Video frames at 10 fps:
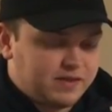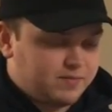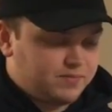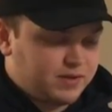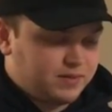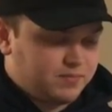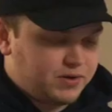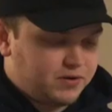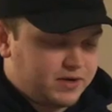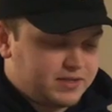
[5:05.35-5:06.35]
the
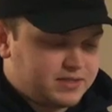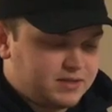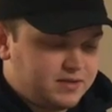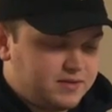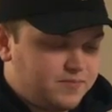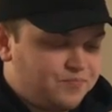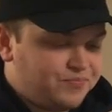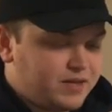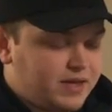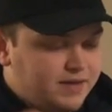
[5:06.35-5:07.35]
impurities,
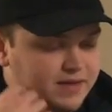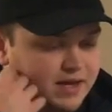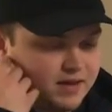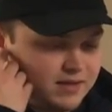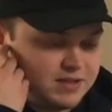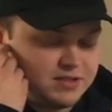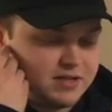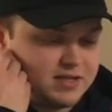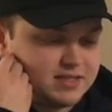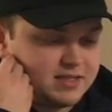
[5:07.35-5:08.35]
and that allows you
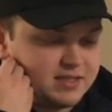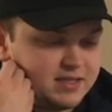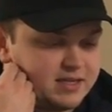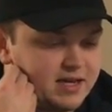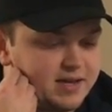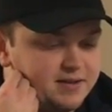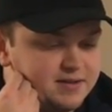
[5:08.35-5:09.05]
to isolate DNA.